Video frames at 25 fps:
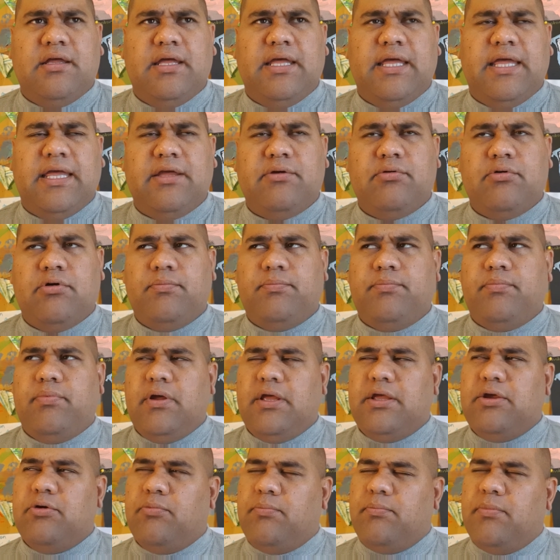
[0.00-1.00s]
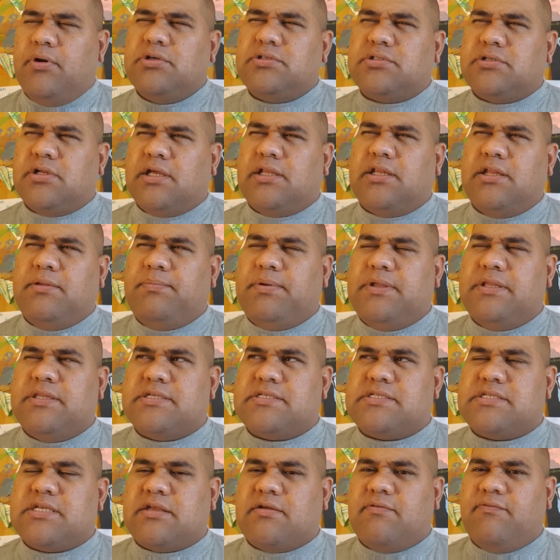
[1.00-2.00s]
He will most likely be the
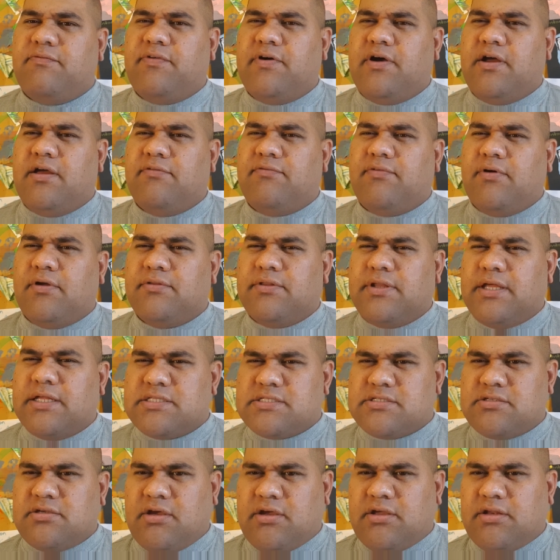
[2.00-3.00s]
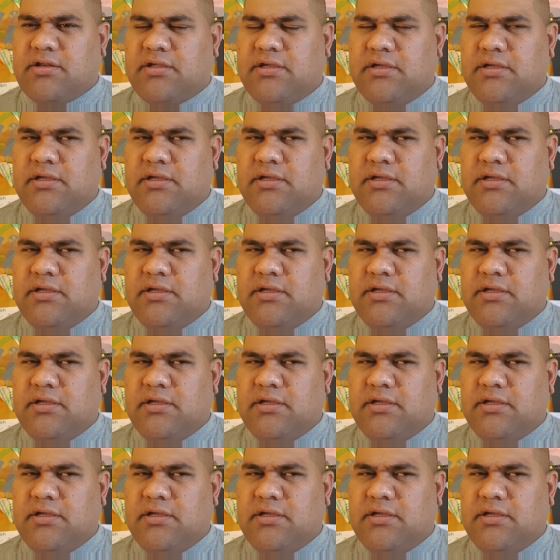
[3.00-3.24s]
second five on that side,